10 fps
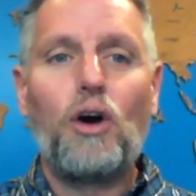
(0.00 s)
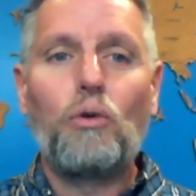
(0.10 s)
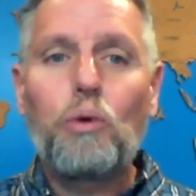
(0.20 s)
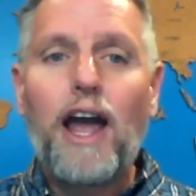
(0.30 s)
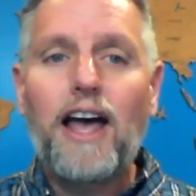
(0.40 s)

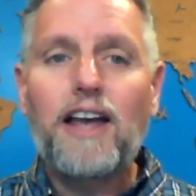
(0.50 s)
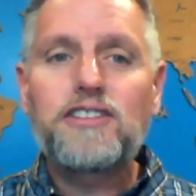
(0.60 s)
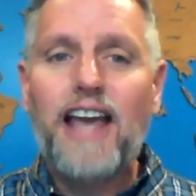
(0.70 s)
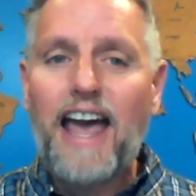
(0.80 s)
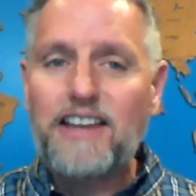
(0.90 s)

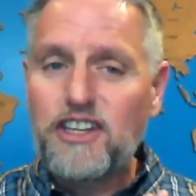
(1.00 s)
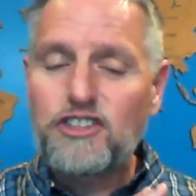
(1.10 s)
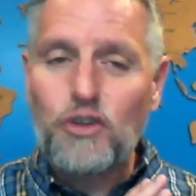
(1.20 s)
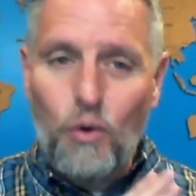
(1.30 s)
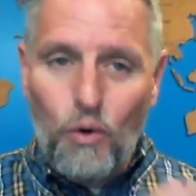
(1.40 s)
Rest has
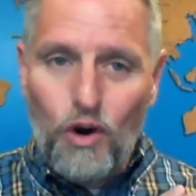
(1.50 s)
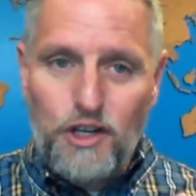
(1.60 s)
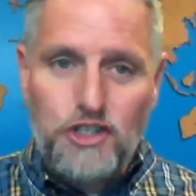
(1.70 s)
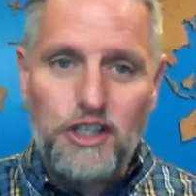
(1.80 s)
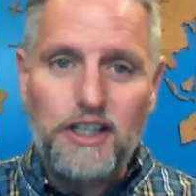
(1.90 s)
its
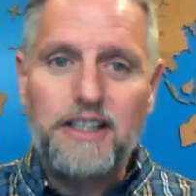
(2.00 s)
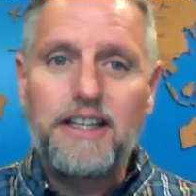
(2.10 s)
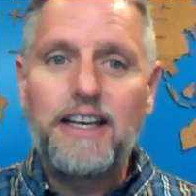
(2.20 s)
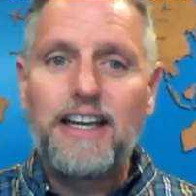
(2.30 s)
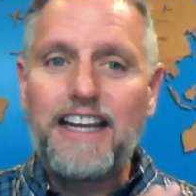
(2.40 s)
origin
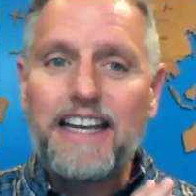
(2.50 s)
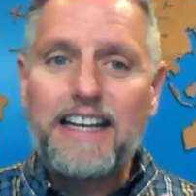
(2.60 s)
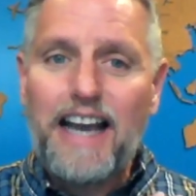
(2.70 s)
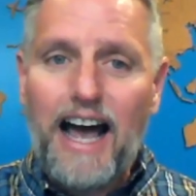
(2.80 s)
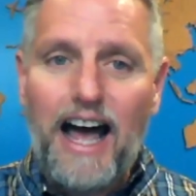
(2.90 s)
in
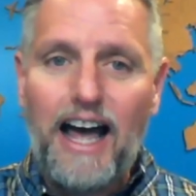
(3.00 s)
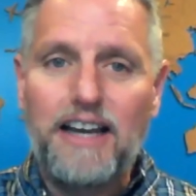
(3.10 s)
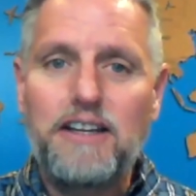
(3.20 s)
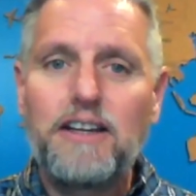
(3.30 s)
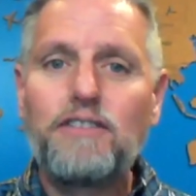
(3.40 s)

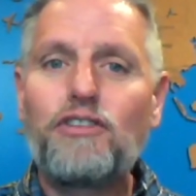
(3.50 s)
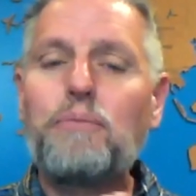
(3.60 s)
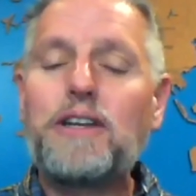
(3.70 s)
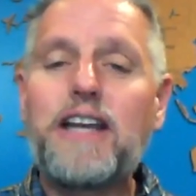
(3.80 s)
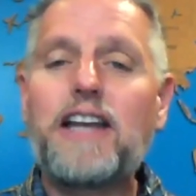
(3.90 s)
God from
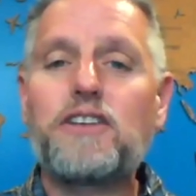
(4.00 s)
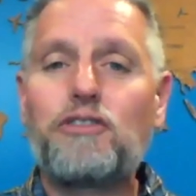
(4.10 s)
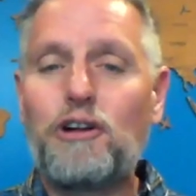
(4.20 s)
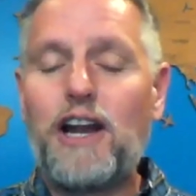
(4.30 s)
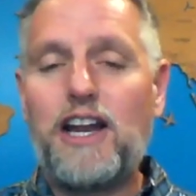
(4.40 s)
the days of
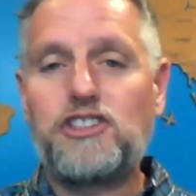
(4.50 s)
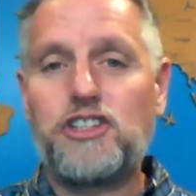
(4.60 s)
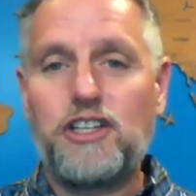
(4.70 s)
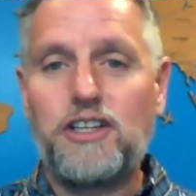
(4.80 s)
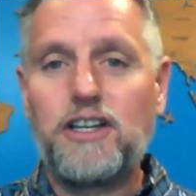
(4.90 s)

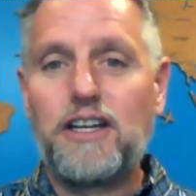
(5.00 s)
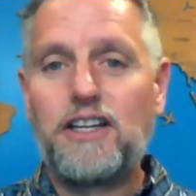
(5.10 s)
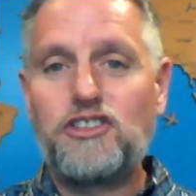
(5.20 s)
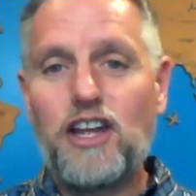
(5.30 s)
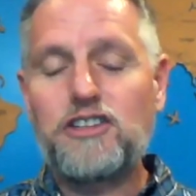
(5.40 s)
creation,
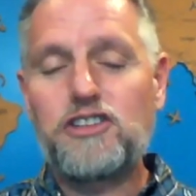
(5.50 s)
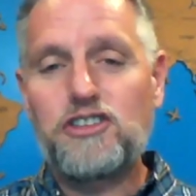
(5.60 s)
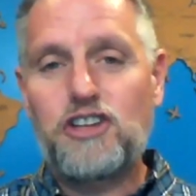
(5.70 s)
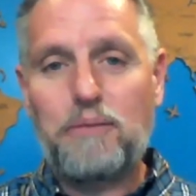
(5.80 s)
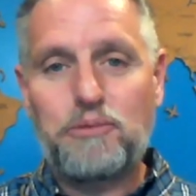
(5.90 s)

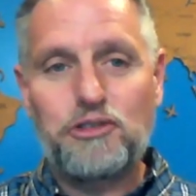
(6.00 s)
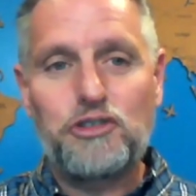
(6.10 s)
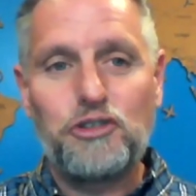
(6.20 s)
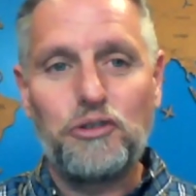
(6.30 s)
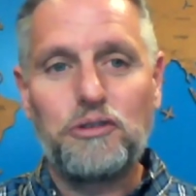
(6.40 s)
Genesis chapter
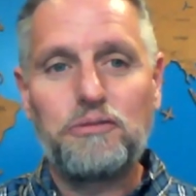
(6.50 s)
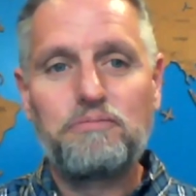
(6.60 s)
2.